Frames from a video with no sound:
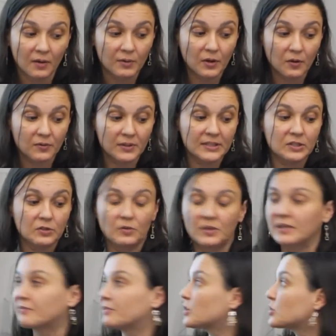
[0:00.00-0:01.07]
We only do
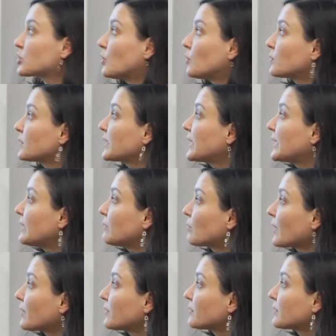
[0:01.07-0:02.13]
it if there's only
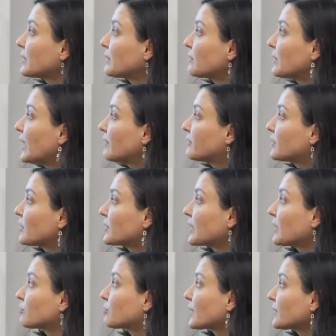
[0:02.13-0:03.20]
relevant, if there are
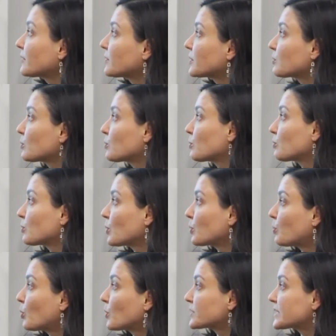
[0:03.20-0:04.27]
enough relevant
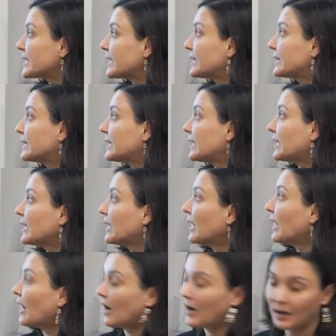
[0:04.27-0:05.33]
reports in the
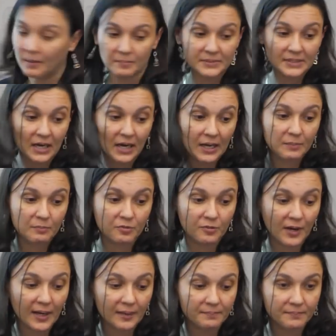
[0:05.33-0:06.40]
time
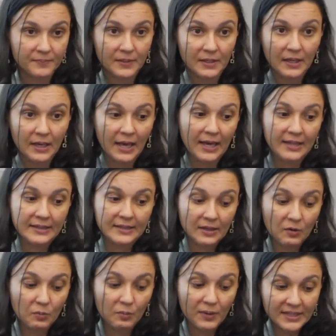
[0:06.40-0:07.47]
frame. And
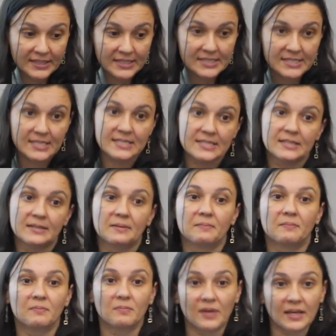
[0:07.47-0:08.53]
so with the
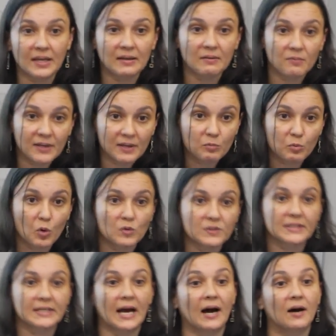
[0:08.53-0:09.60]
system, we
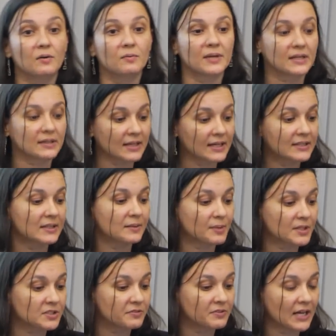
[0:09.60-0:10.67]
rolled it out. We collected a
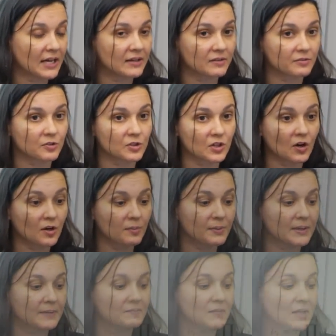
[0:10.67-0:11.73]
bunch of data for
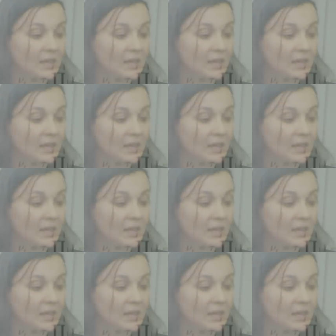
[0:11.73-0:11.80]
DARPA.